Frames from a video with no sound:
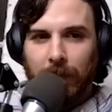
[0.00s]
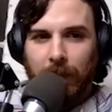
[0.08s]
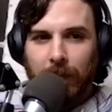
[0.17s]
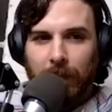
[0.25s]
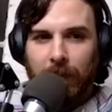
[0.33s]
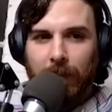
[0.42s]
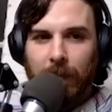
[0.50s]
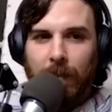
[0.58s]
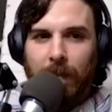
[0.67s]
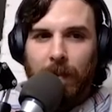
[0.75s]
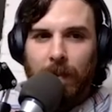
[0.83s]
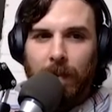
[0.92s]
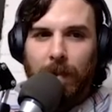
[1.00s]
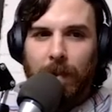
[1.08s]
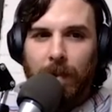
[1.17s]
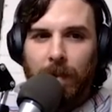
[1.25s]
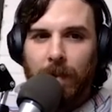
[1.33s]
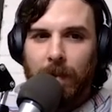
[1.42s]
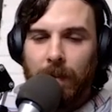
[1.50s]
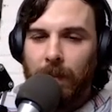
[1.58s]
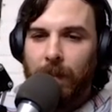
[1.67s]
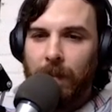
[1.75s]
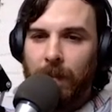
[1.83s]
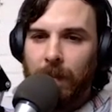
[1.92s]

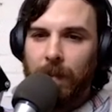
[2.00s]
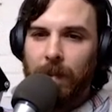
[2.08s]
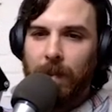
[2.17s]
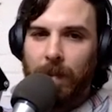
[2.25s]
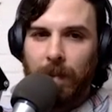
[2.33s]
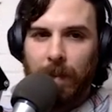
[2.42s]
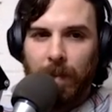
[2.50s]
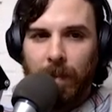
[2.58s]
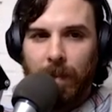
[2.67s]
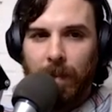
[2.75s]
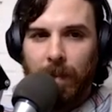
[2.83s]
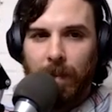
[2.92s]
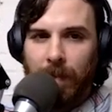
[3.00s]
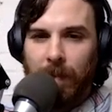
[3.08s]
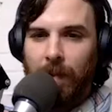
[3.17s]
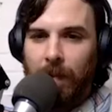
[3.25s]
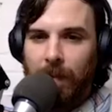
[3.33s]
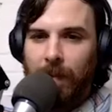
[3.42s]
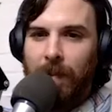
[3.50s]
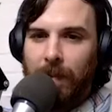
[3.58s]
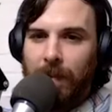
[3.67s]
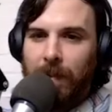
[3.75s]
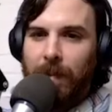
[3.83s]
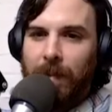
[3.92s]

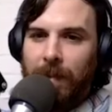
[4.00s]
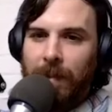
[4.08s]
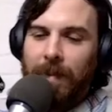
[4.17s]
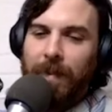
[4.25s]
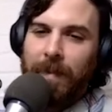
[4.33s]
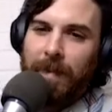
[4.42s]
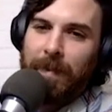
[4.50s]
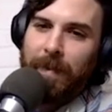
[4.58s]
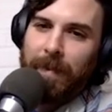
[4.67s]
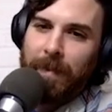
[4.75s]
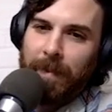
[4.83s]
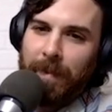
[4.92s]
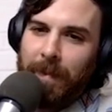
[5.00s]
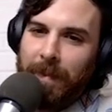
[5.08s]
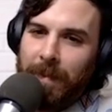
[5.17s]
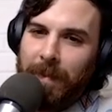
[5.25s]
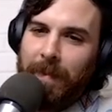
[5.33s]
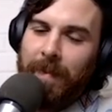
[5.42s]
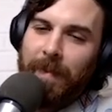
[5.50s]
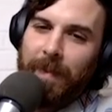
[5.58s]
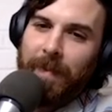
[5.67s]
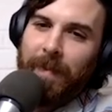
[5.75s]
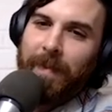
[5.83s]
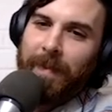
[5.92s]

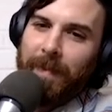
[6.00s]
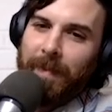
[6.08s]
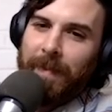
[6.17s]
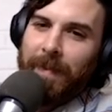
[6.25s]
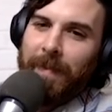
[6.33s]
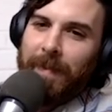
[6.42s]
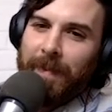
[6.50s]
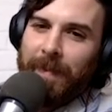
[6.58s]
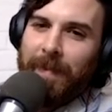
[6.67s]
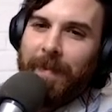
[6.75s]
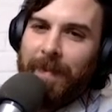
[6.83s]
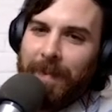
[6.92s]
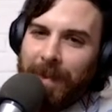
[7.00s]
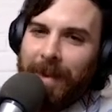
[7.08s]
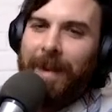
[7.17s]
[no speech]